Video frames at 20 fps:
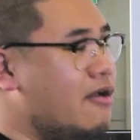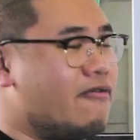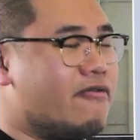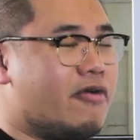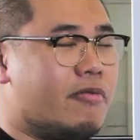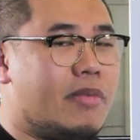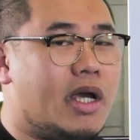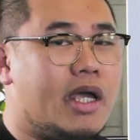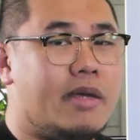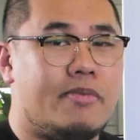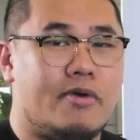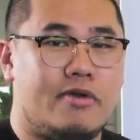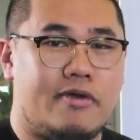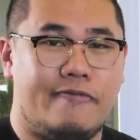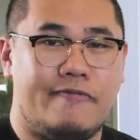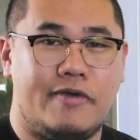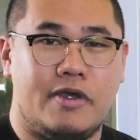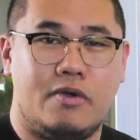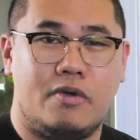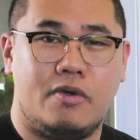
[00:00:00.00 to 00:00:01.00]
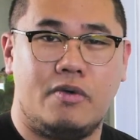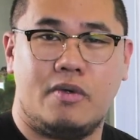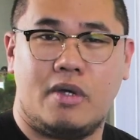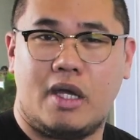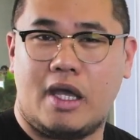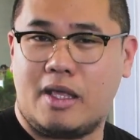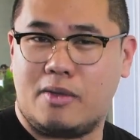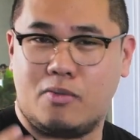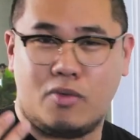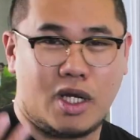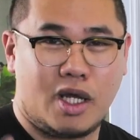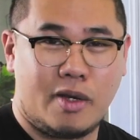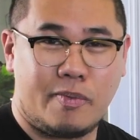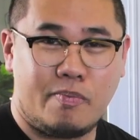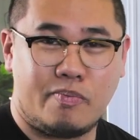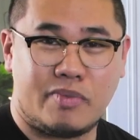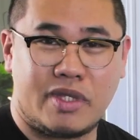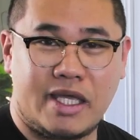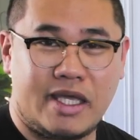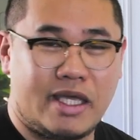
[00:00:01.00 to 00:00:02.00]
from my point of view and what
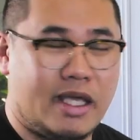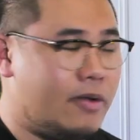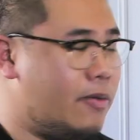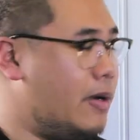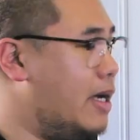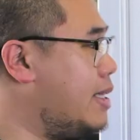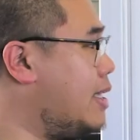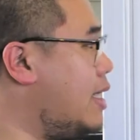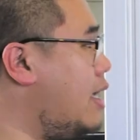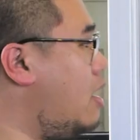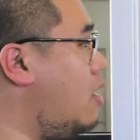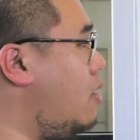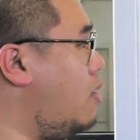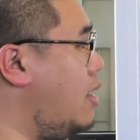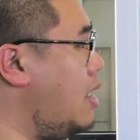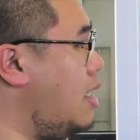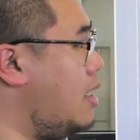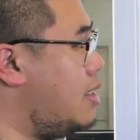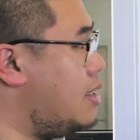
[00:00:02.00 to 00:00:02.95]
I'm thinking right now,